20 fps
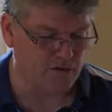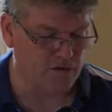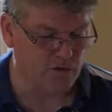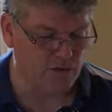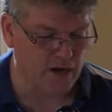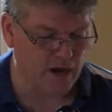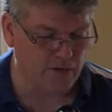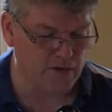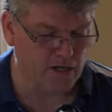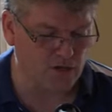So
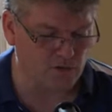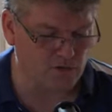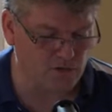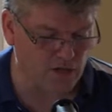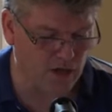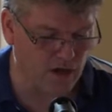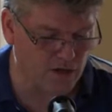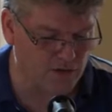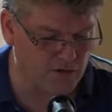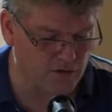now he goes
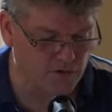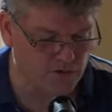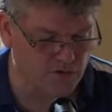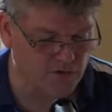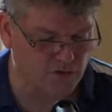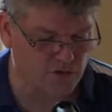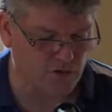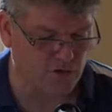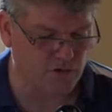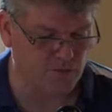to other
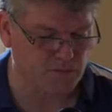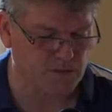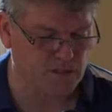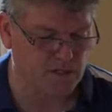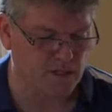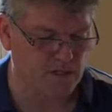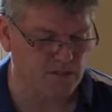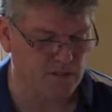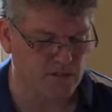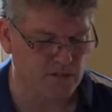
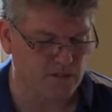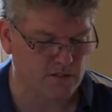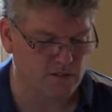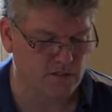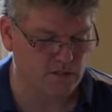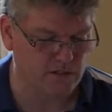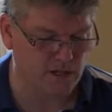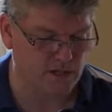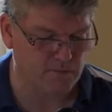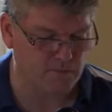circumstances
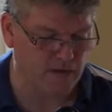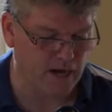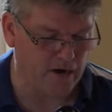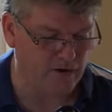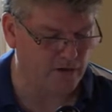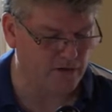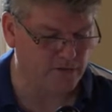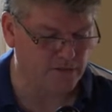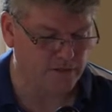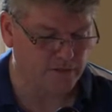than
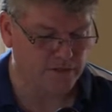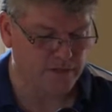marriage.